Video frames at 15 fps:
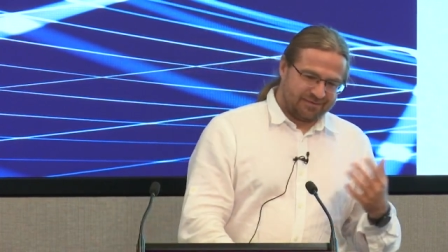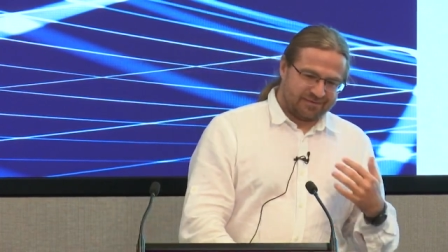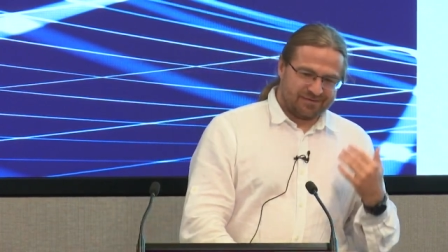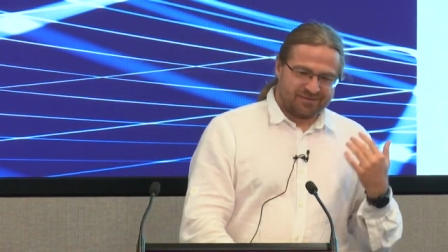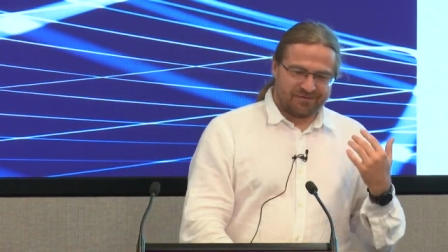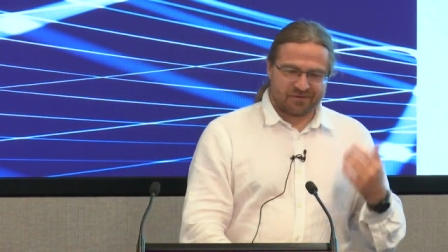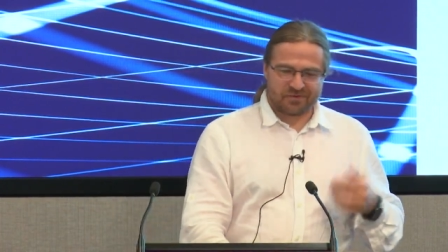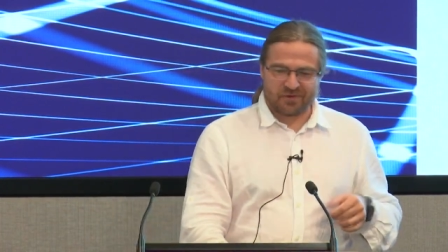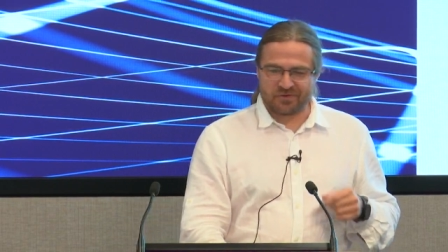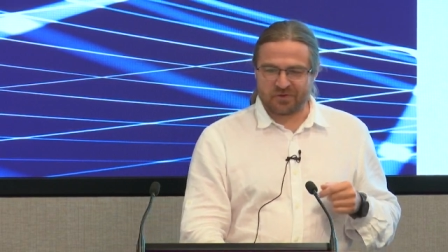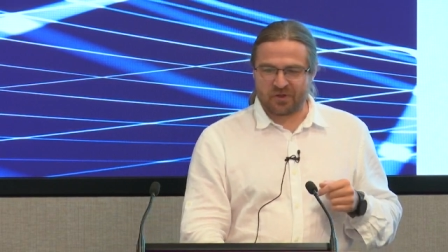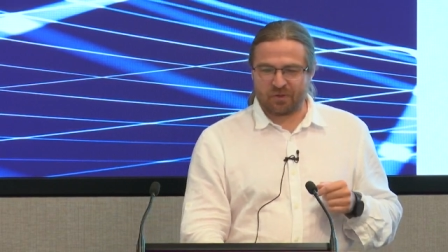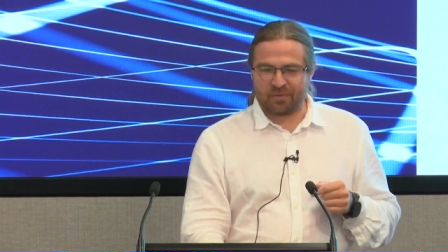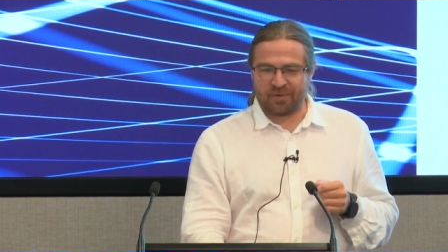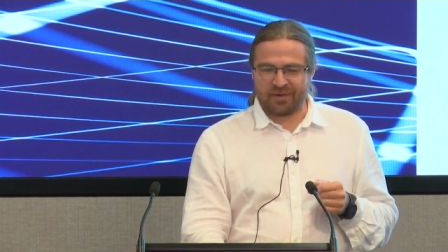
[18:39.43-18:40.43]
not going to
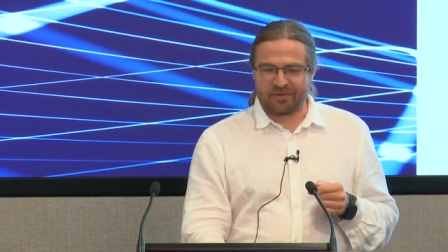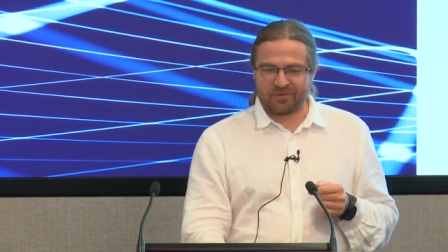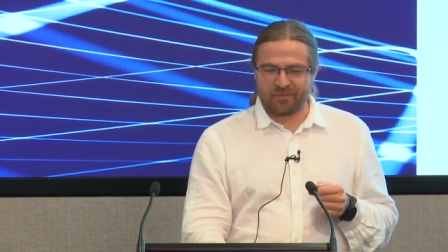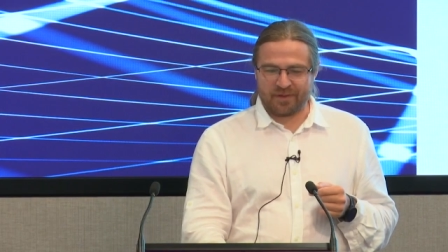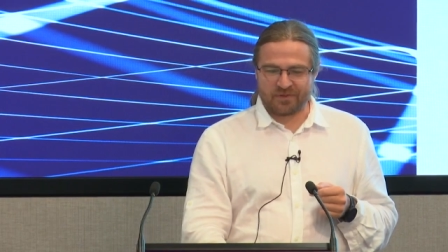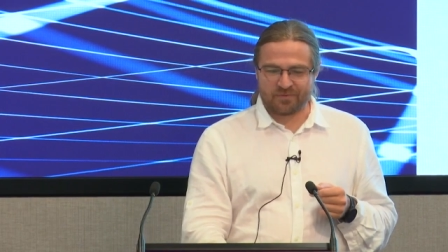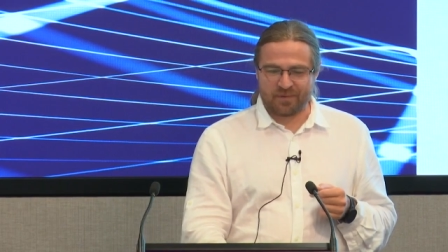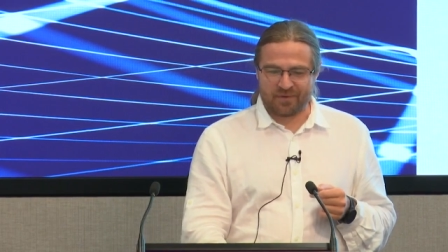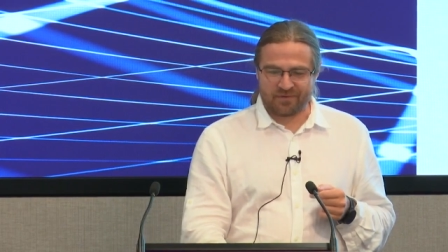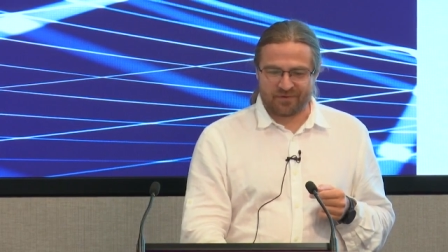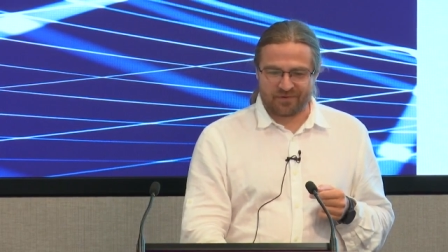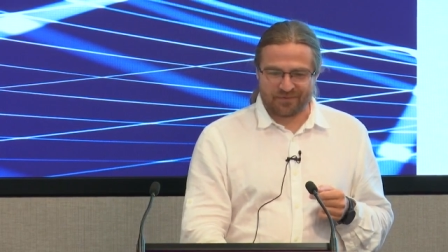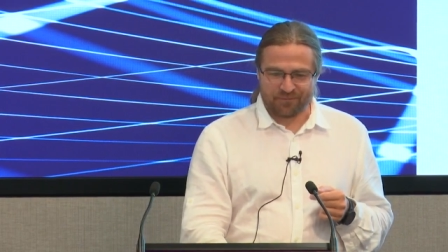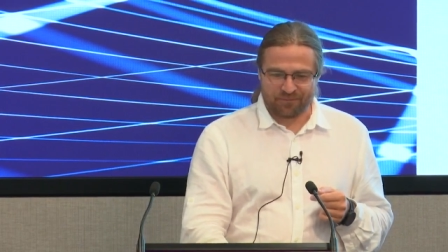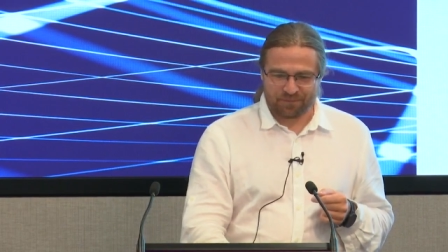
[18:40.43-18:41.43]
complain too much about
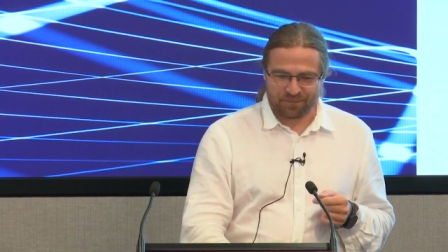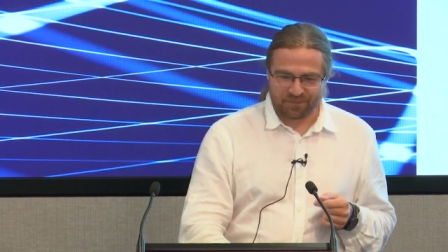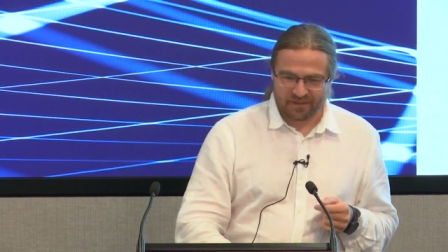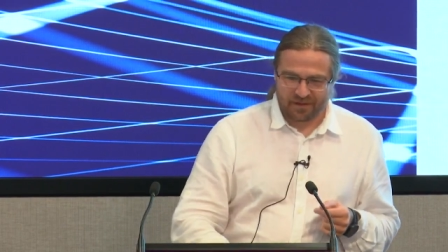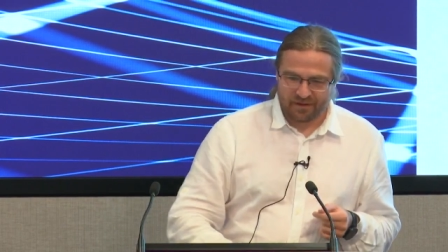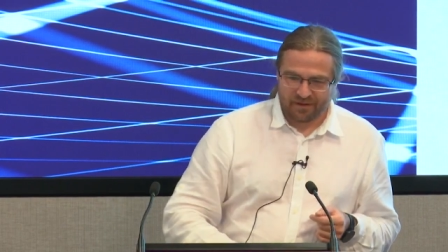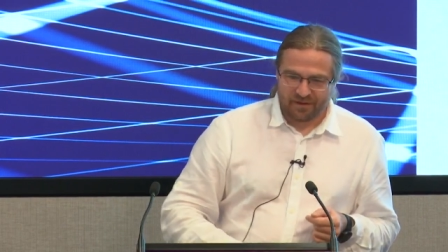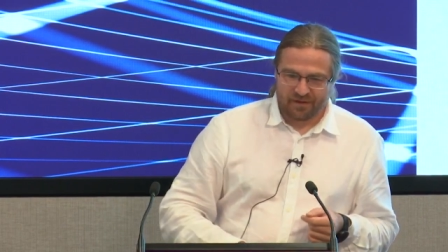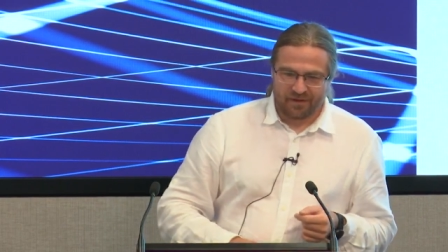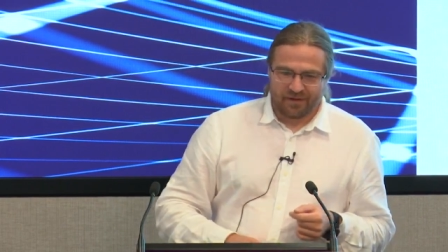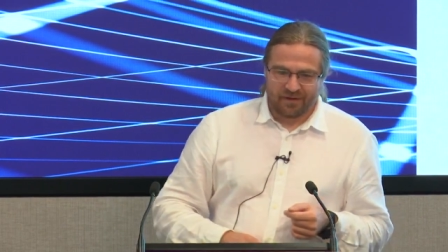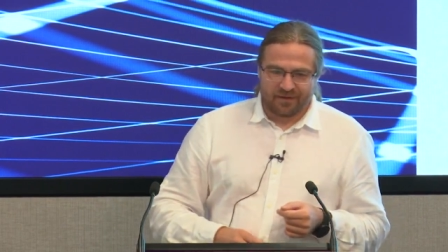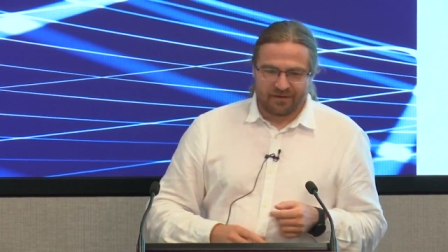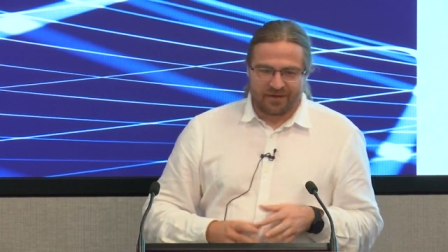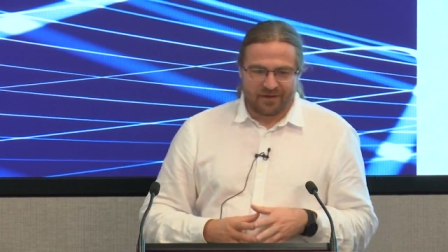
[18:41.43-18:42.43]
this.
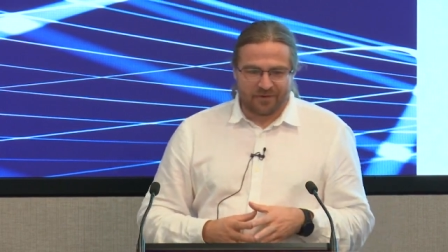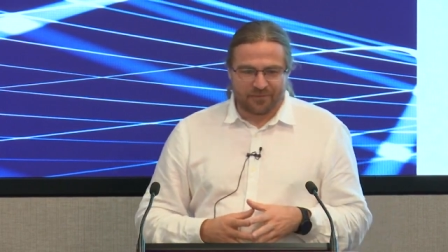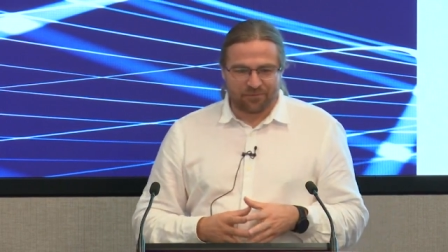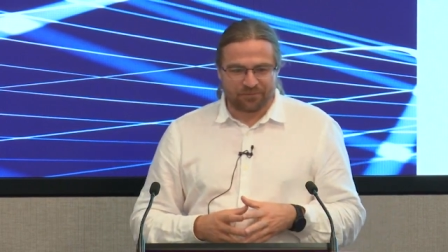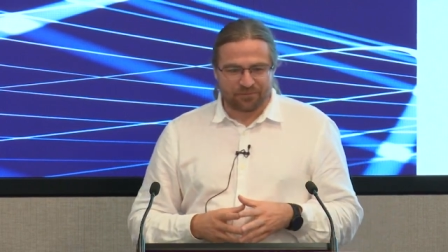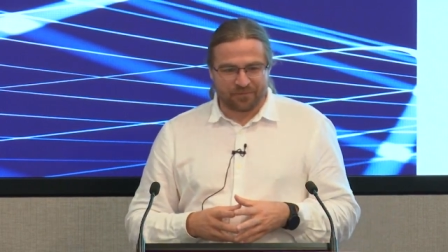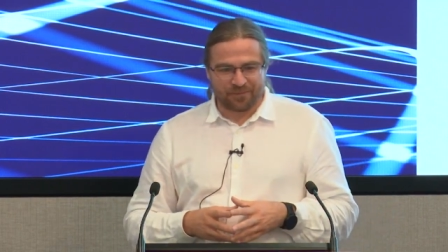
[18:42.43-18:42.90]
Now,